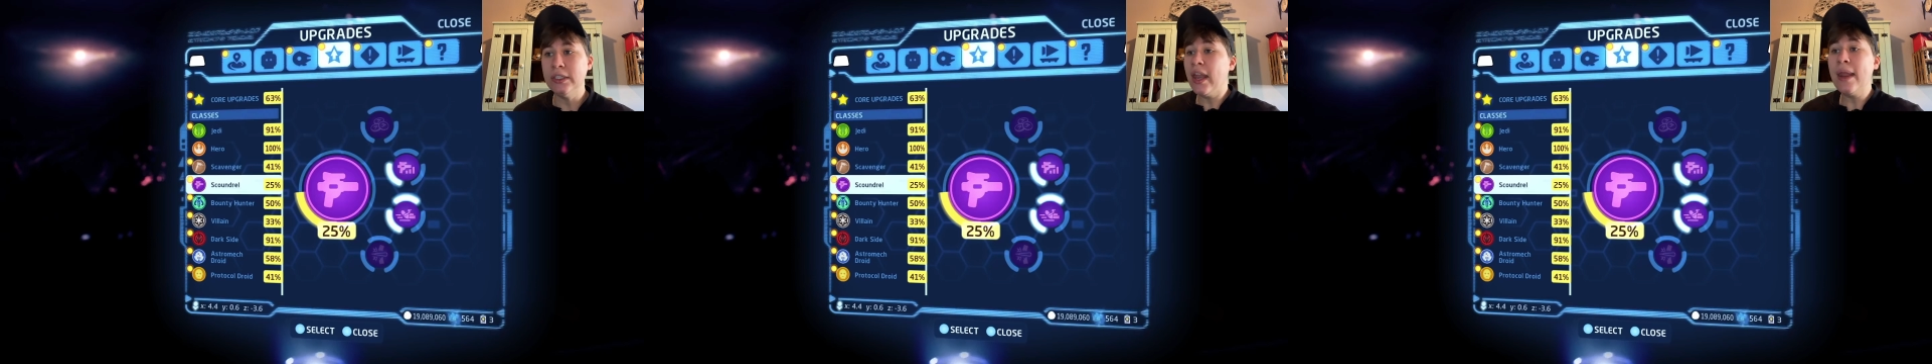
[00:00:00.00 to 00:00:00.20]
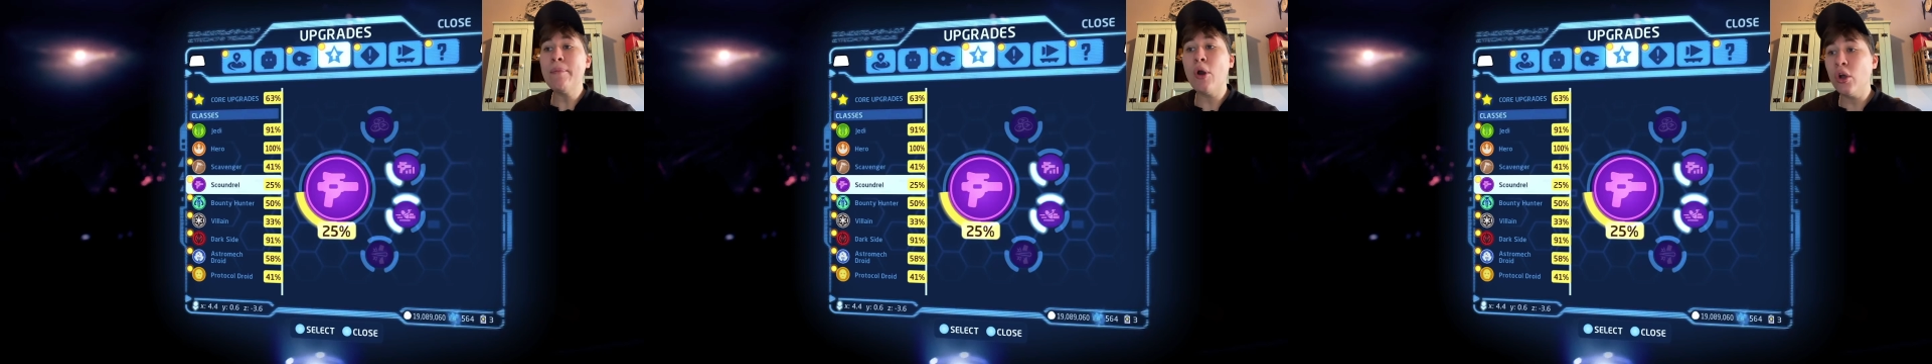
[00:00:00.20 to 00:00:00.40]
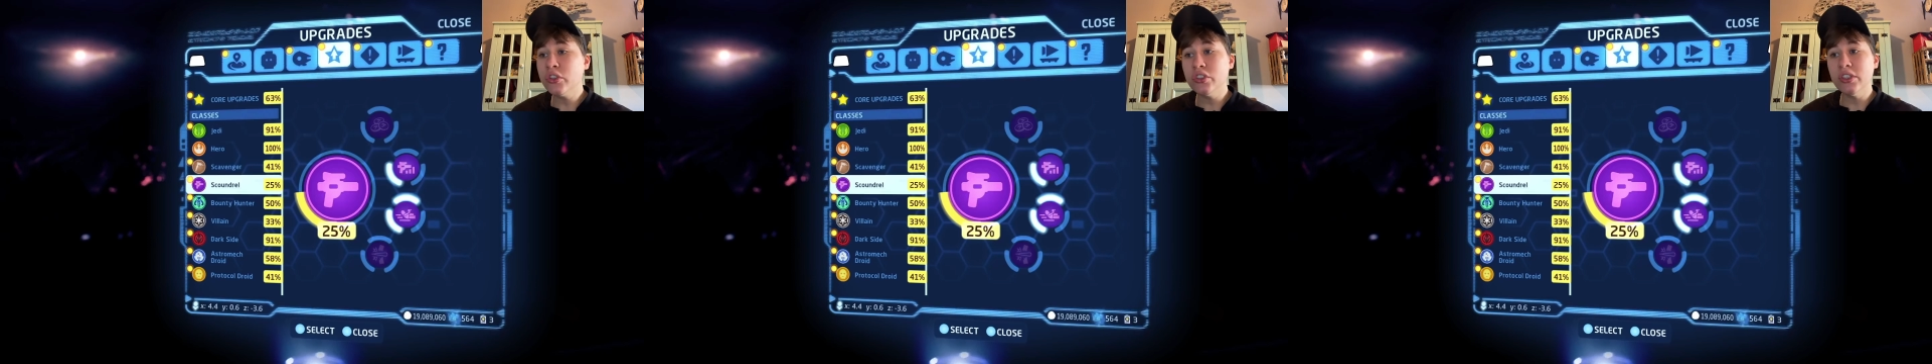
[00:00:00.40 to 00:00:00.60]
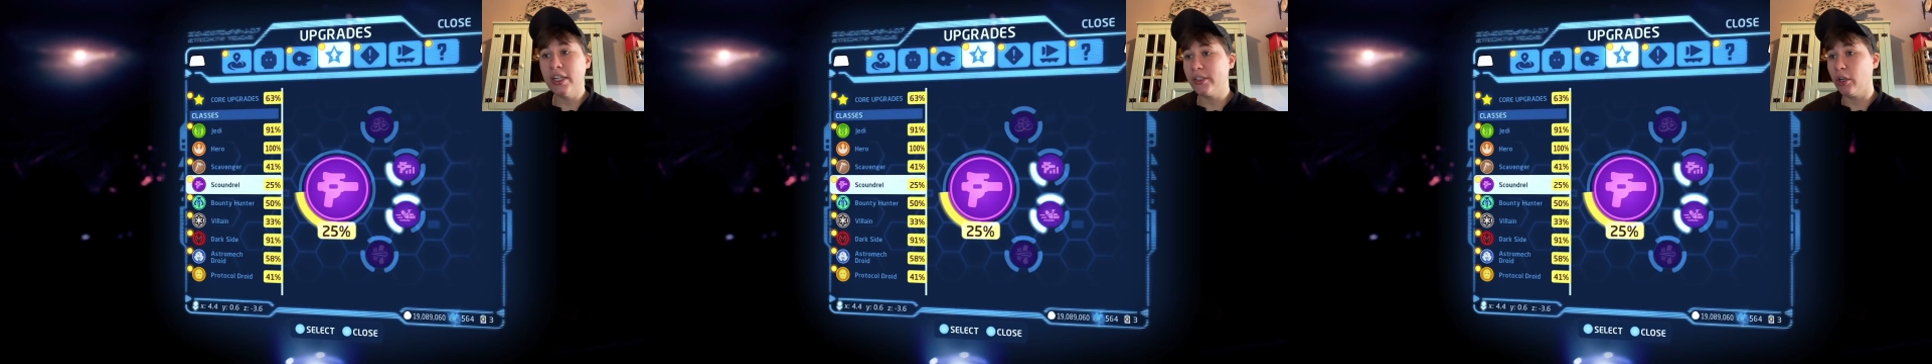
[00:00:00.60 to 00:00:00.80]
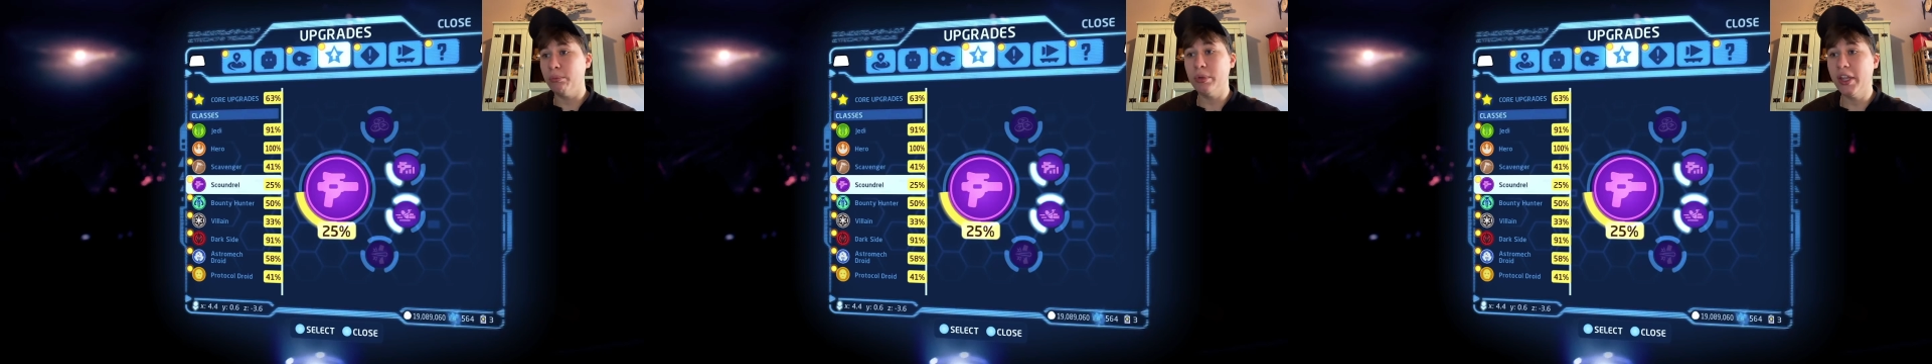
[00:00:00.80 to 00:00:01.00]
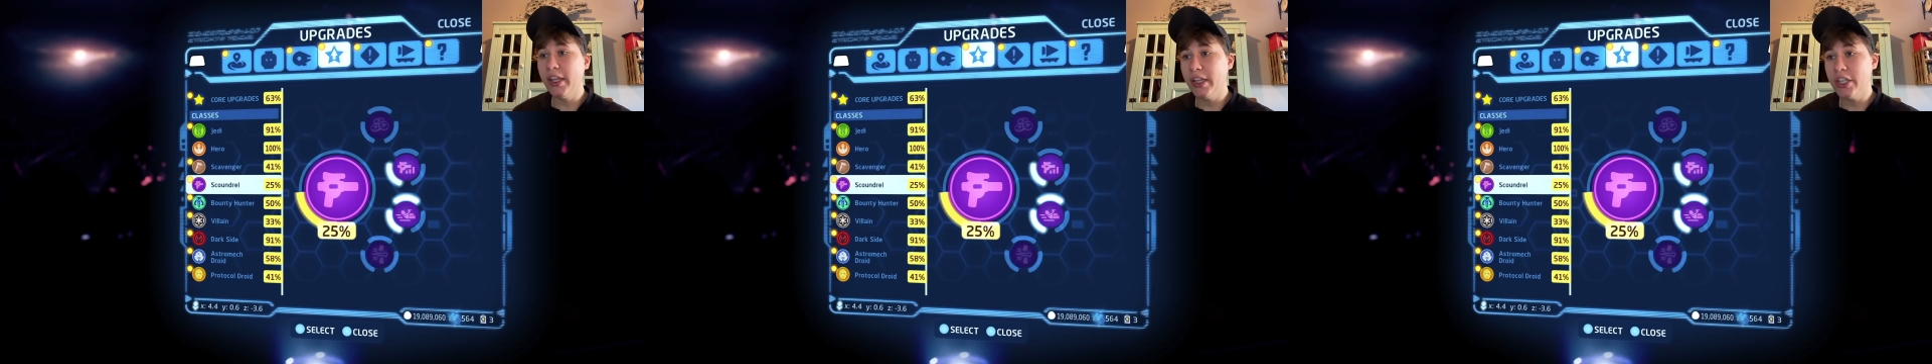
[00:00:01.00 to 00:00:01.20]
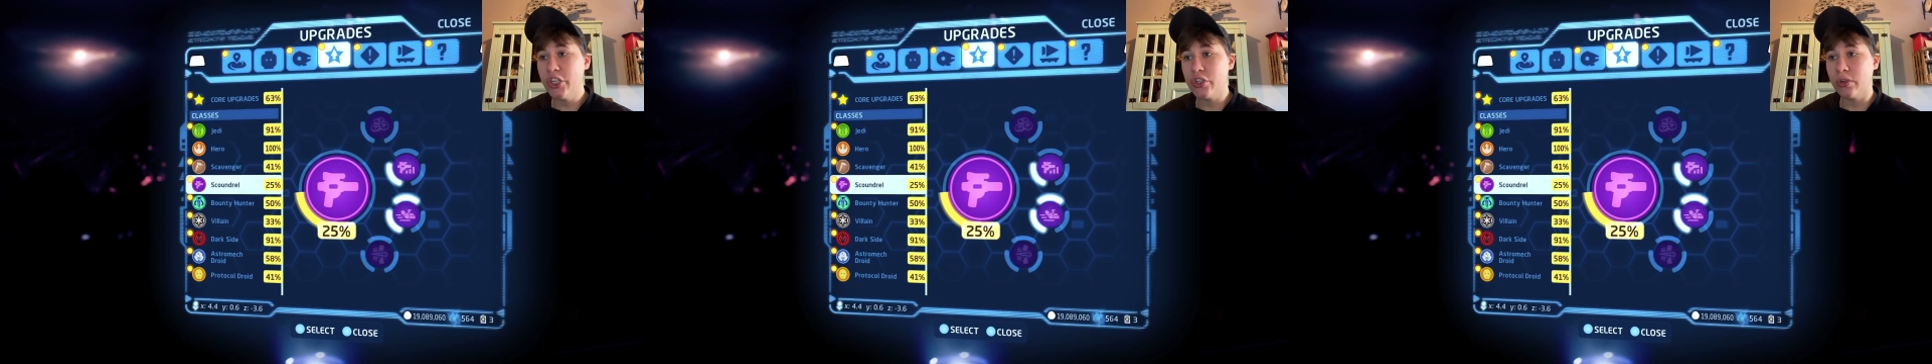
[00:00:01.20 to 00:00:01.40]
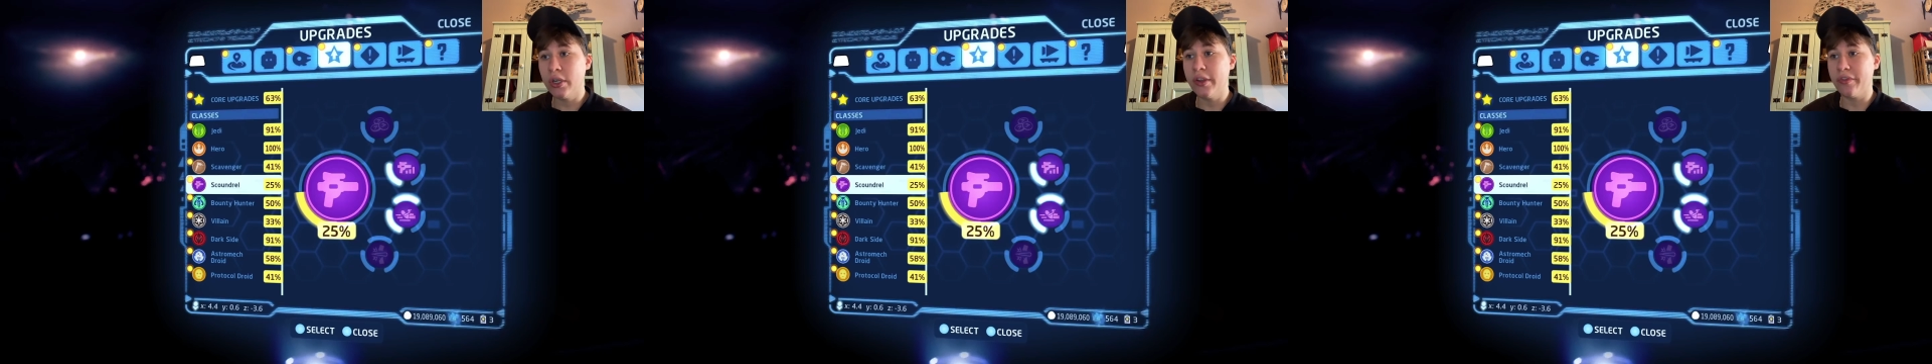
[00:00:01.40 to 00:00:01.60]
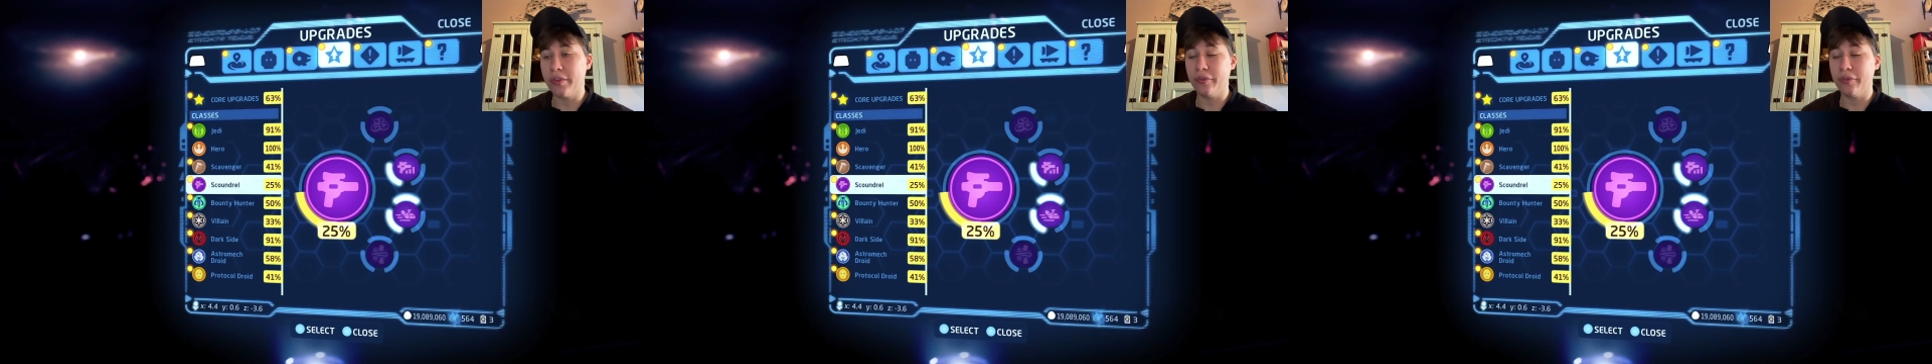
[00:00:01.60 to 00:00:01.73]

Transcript: And I'm also not completely sure if the